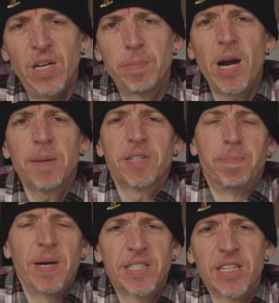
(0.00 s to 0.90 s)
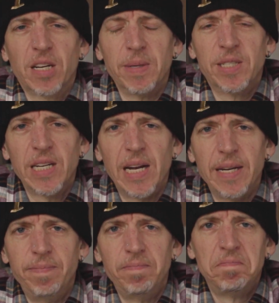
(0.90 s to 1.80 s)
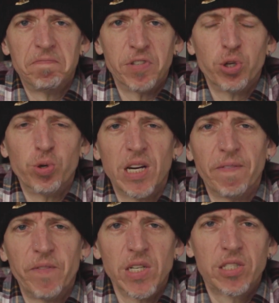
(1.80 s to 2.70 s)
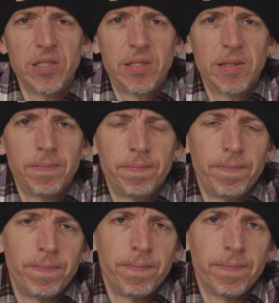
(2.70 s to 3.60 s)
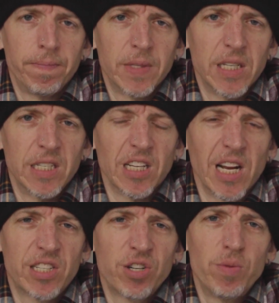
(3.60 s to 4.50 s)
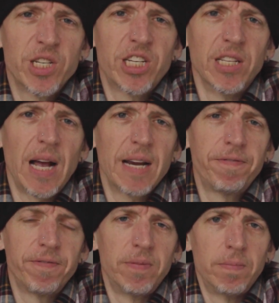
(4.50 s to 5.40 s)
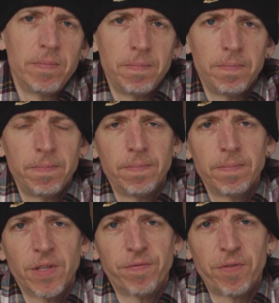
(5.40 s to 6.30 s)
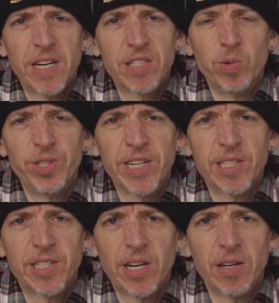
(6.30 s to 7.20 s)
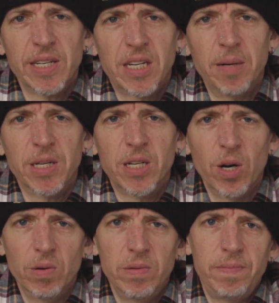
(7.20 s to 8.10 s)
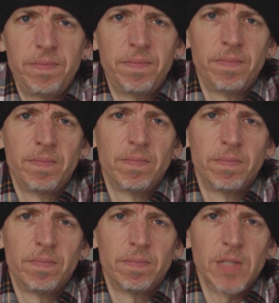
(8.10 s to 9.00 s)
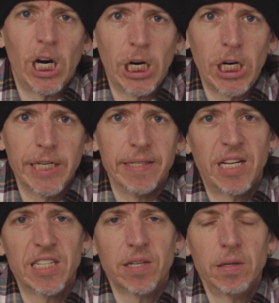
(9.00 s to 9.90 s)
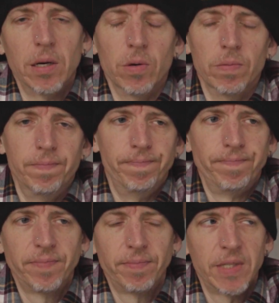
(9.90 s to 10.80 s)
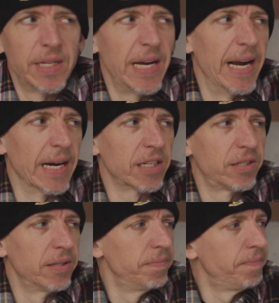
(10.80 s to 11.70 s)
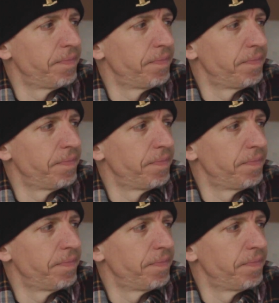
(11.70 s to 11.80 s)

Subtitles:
Perhaps the best that can be said for toolkit functions is that like so much in life, the phrase will necessarily come and go. Alright, the X.